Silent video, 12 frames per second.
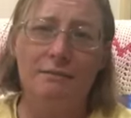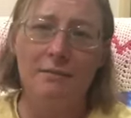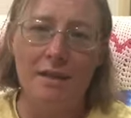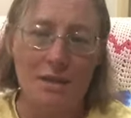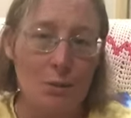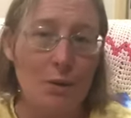
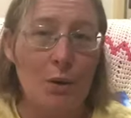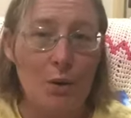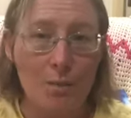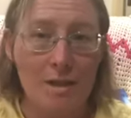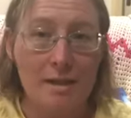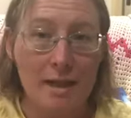This one
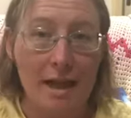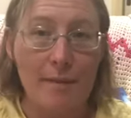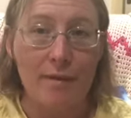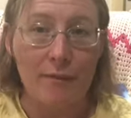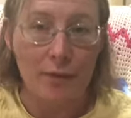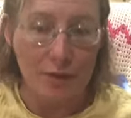almost came
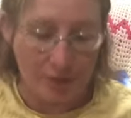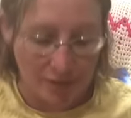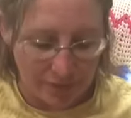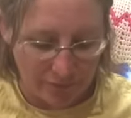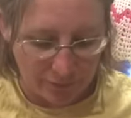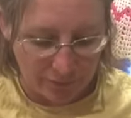a focus
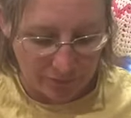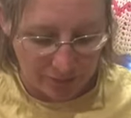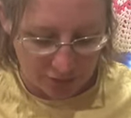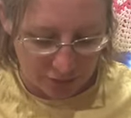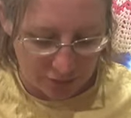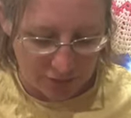for a
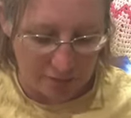finish.